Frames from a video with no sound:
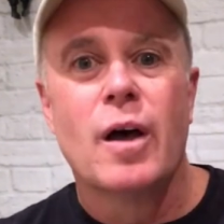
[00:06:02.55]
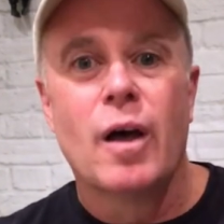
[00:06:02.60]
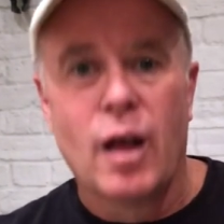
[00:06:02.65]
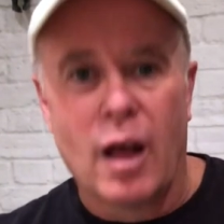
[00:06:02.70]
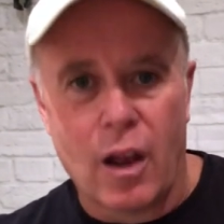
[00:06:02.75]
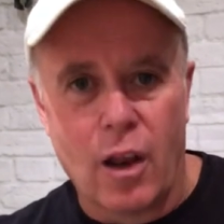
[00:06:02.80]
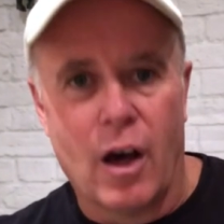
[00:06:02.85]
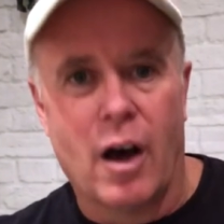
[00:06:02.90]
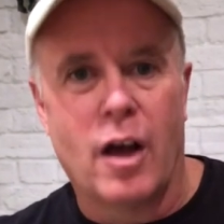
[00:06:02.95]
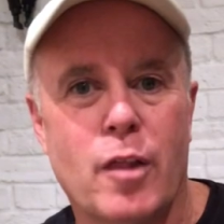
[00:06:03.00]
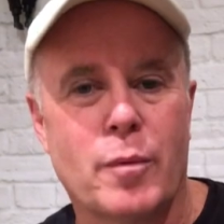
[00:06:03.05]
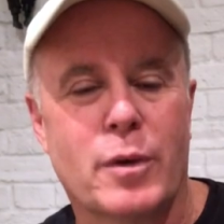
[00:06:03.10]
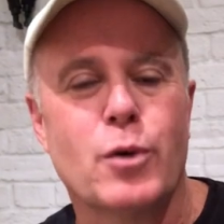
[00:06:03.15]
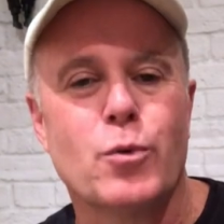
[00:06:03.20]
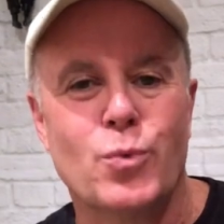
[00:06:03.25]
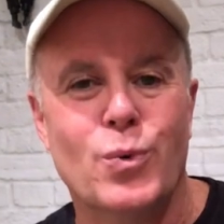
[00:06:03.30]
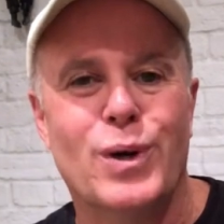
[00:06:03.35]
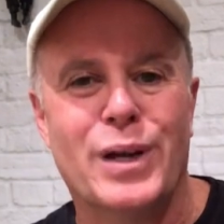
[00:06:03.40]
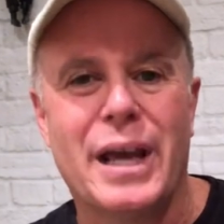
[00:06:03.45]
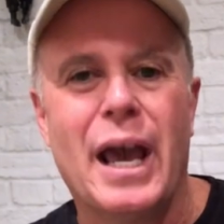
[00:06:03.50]
A lot could
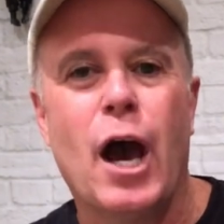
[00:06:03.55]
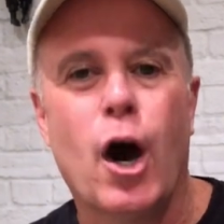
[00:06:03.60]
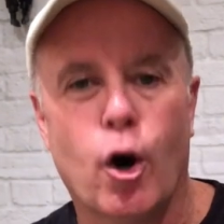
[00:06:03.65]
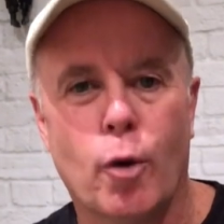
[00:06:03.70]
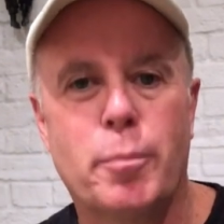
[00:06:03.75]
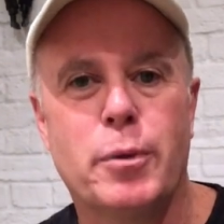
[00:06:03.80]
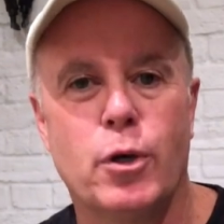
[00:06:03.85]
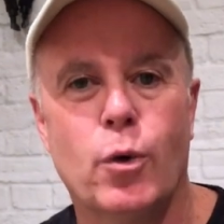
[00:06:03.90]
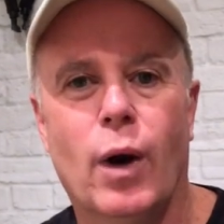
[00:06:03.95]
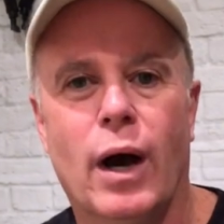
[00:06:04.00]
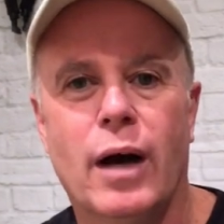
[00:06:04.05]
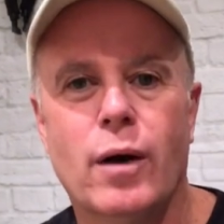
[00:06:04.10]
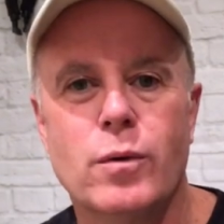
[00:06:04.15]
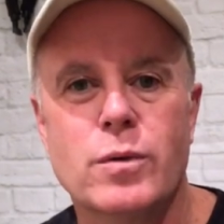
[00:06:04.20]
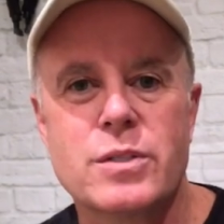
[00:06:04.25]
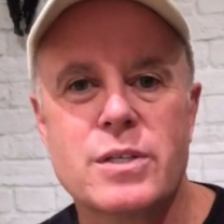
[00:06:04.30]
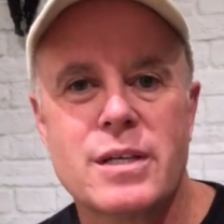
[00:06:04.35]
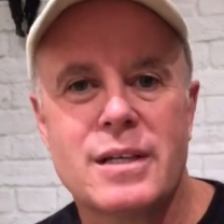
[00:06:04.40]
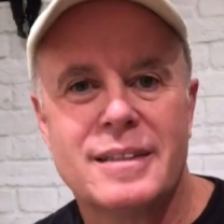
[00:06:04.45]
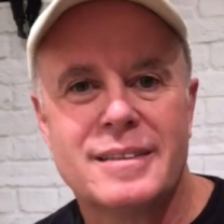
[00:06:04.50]
really help you
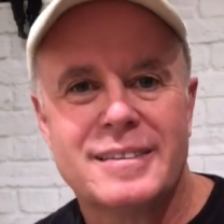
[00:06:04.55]
out.